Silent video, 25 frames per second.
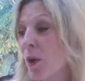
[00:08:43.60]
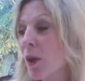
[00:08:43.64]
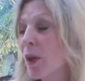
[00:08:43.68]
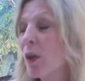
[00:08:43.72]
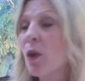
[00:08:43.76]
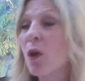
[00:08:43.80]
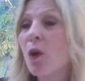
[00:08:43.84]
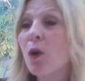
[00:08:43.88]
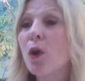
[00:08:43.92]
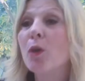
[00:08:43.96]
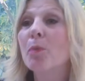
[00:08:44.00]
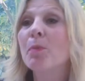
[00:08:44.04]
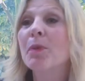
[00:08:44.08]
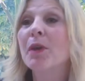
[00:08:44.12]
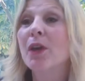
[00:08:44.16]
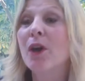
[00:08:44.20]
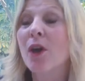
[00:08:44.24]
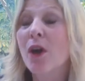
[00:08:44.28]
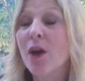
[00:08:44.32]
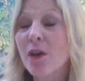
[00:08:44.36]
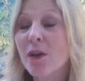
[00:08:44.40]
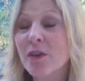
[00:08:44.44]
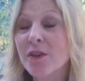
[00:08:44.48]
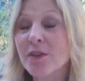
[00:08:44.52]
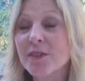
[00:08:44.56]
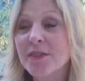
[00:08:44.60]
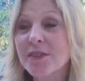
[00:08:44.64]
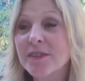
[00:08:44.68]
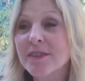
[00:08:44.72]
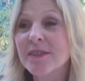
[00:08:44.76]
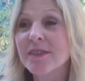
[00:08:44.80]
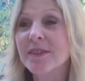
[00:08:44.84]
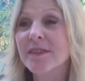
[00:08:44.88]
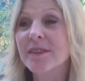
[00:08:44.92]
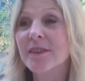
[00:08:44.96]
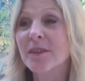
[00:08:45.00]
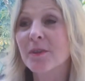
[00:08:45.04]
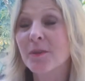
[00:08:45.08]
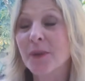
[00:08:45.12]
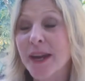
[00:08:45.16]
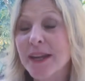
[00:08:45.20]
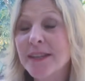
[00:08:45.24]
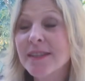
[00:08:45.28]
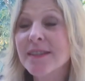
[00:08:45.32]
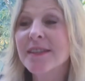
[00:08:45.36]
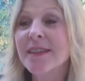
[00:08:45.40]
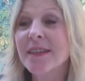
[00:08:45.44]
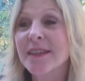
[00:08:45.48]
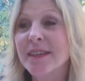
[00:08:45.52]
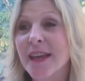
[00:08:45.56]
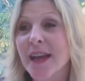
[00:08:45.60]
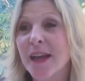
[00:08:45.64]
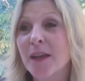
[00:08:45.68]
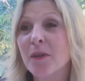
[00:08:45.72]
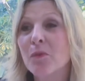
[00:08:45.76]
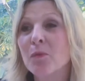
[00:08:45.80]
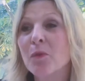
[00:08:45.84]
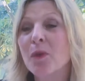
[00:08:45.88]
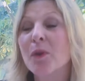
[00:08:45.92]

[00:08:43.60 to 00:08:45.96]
Well, all because, greater than that,